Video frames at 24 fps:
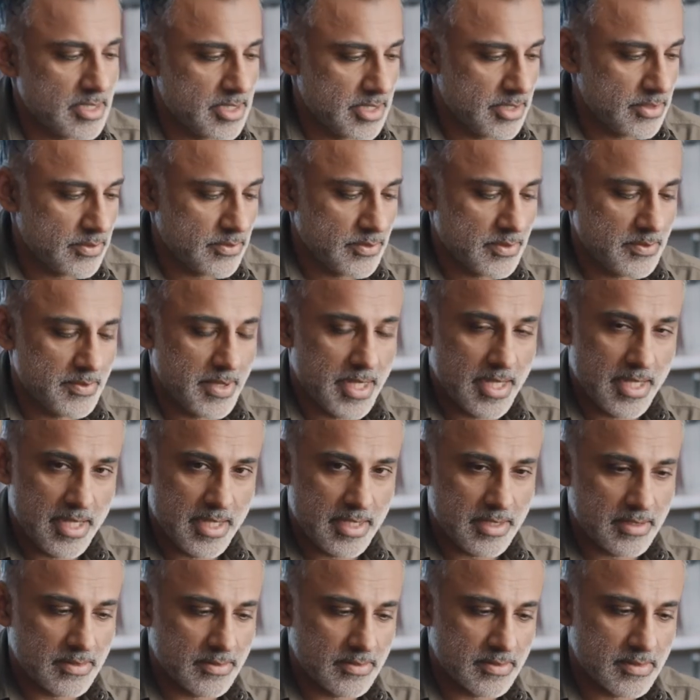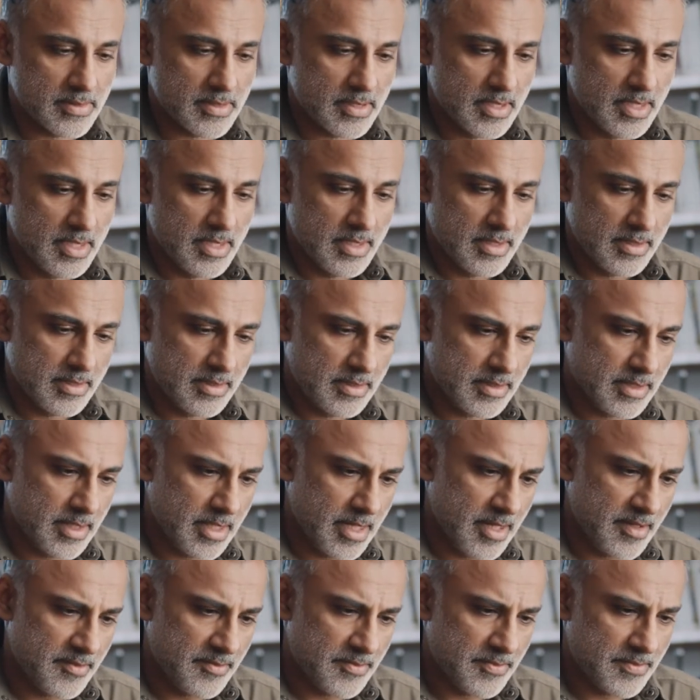it here with my handles
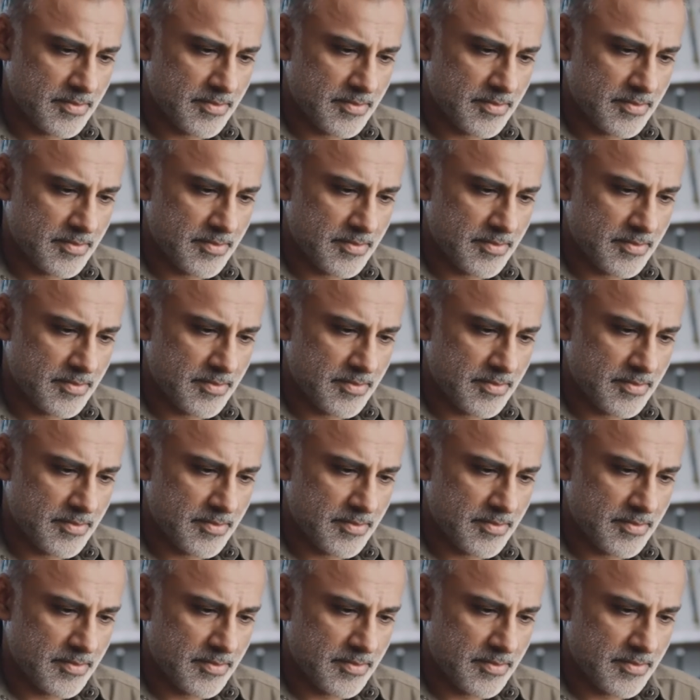that